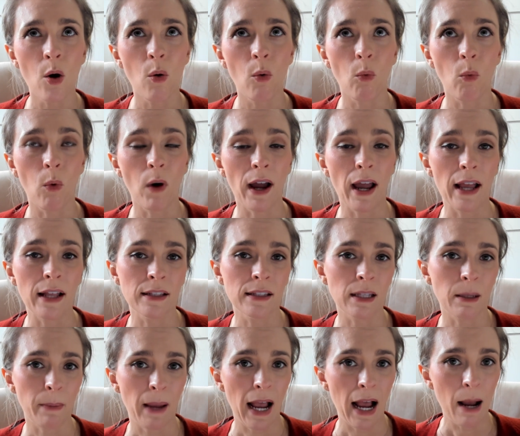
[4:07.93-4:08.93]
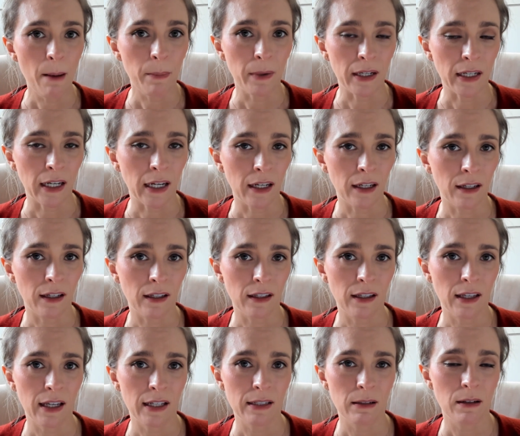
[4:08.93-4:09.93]
What ends up happening
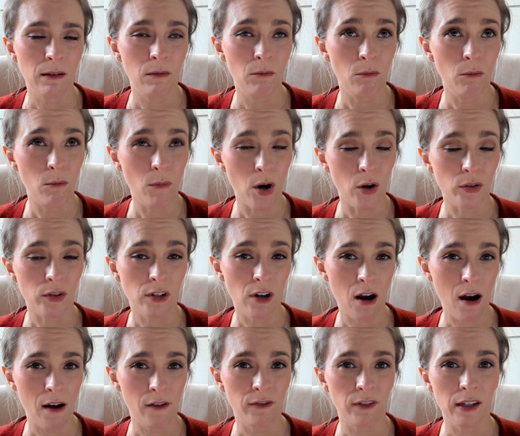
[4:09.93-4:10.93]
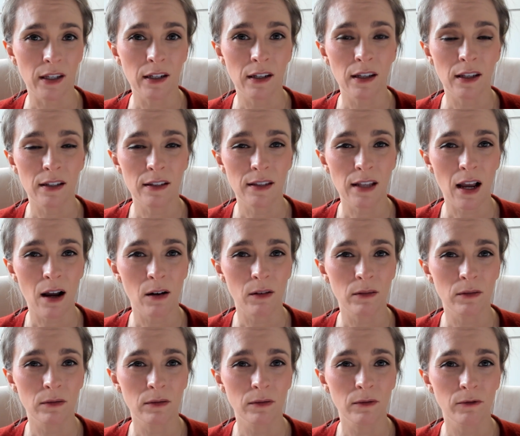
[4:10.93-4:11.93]
at most often is
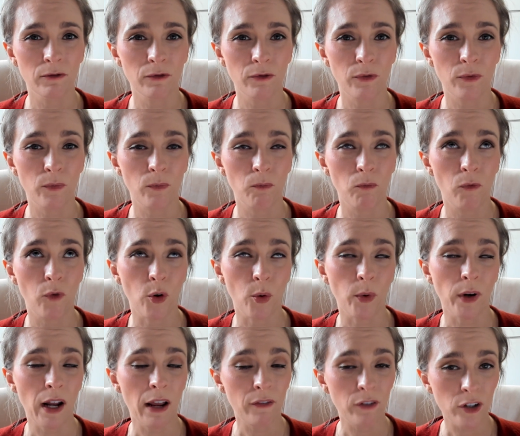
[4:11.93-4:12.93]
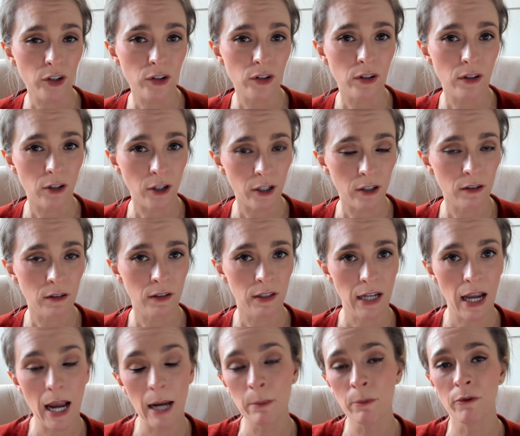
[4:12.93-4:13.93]
that for whatever certain
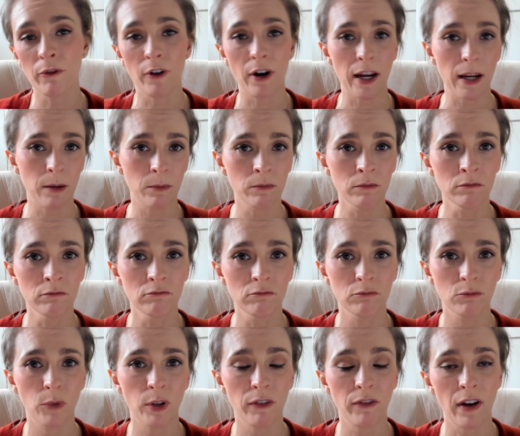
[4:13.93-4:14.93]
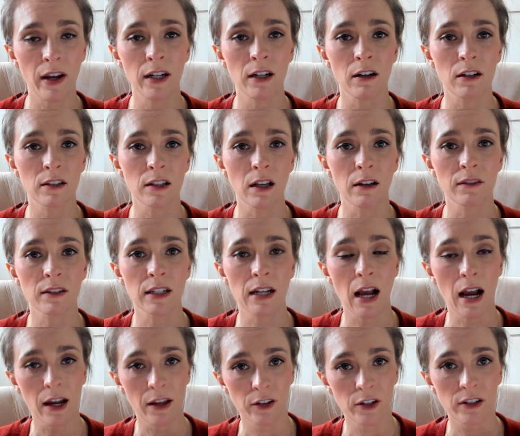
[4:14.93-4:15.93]
time frame we find ourselves in
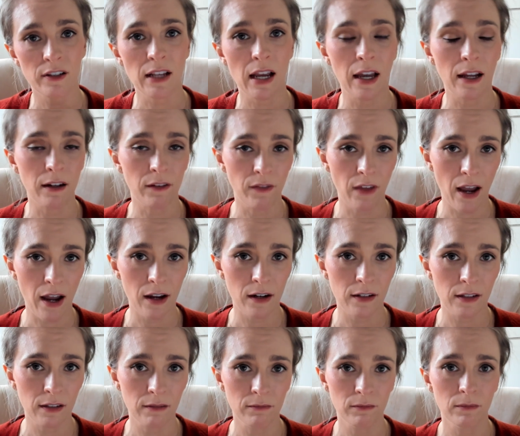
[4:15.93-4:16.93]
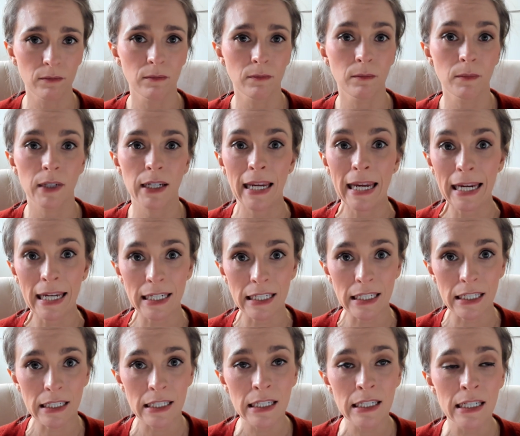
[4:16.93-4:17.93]
either side of that
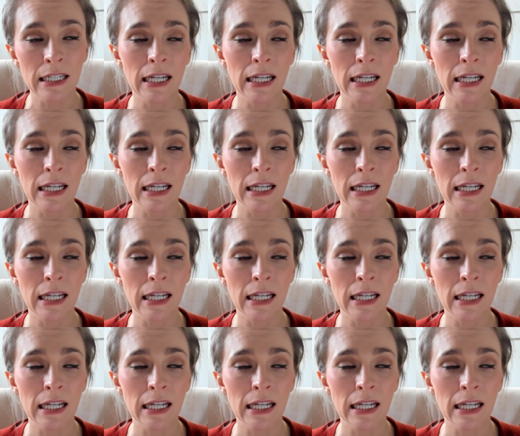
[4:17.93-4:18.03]
canyon,